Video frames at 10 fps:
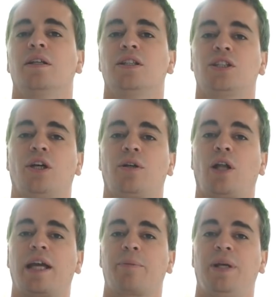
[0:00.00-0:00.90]
So
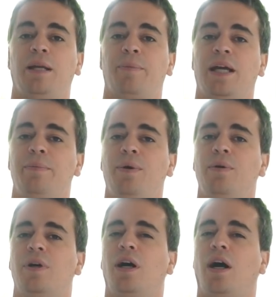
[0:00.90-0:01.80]
like many
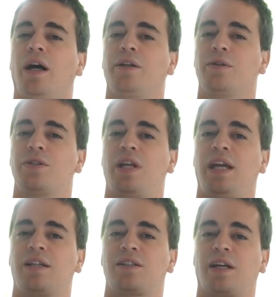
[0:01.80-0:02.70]
people, I used
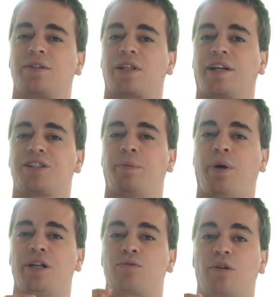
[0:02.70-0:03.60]
Excel's
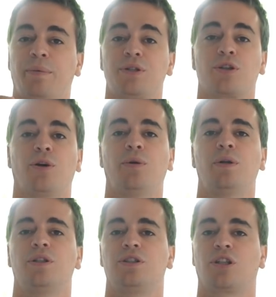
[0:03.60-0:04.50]
customized ribbon
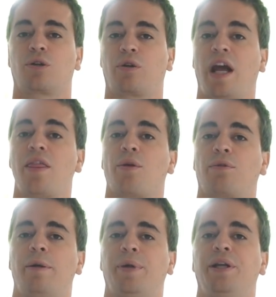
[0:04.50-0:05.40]
tool to create the
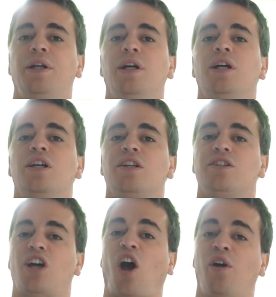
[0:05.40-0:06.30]
ribbon,
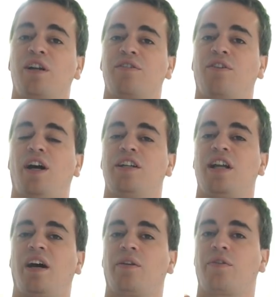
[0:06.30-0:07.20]
to only find
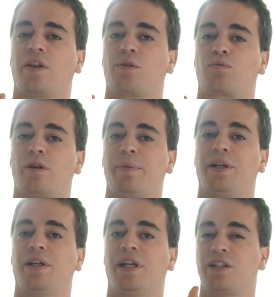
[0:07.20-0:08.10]
out that the
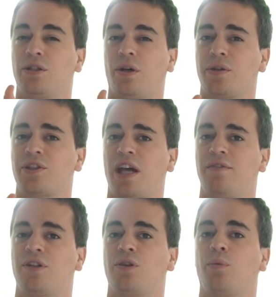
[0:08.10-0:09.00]
ribbon is not
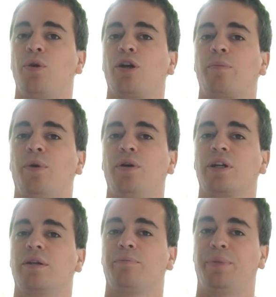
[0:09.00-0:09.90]
saved in the
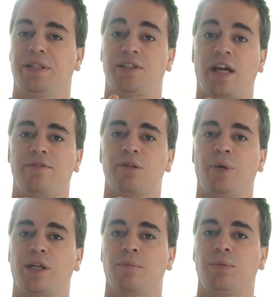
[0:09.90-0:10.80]
workbook but saved to
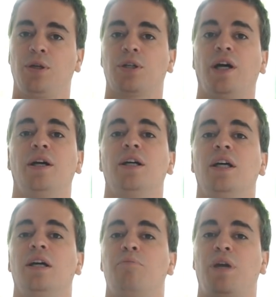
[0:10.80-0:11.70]
my computer,
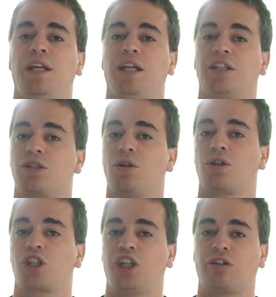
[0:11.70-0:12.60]
meaning it's
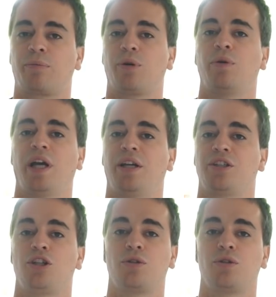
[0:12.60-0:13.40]
not shareable and is